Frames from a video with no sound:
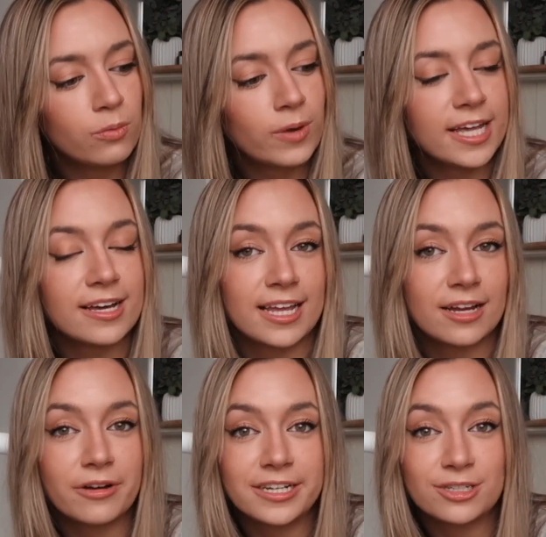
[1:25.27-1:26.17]
We are then
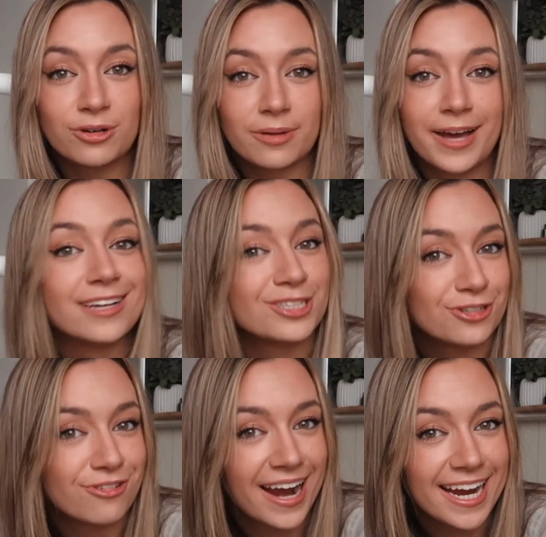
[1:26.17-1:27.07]
going to talk about
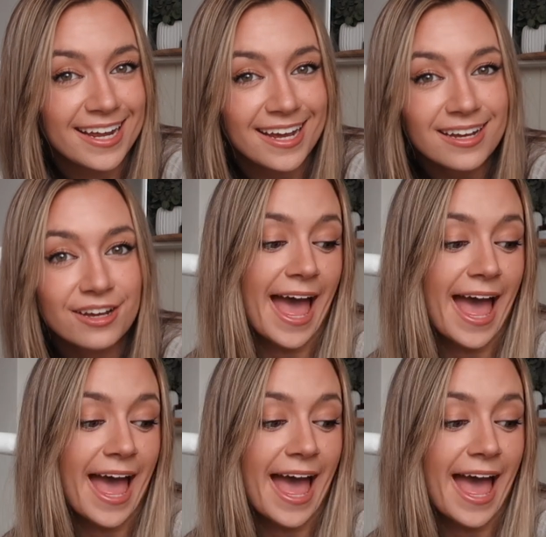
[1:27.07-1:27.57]
training